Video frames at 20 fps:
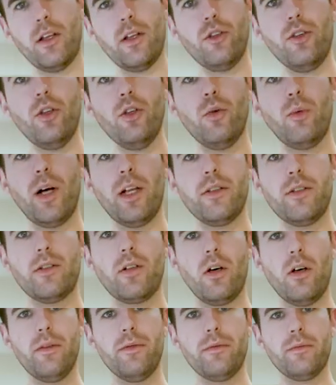new ones
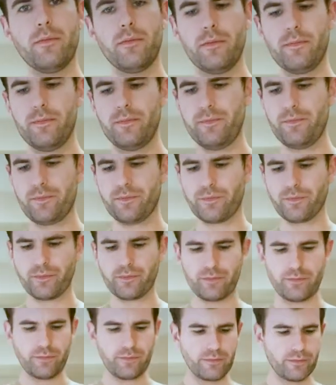on.
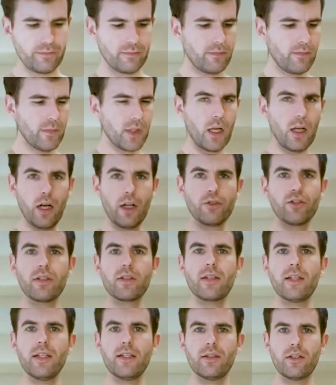Uh,
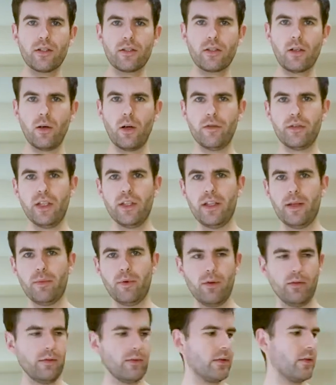just These just go over the
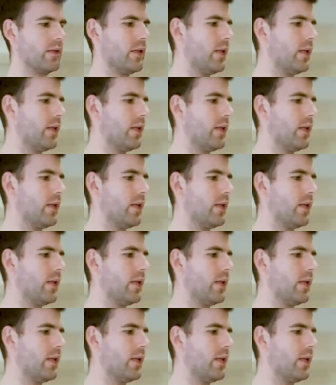nipples.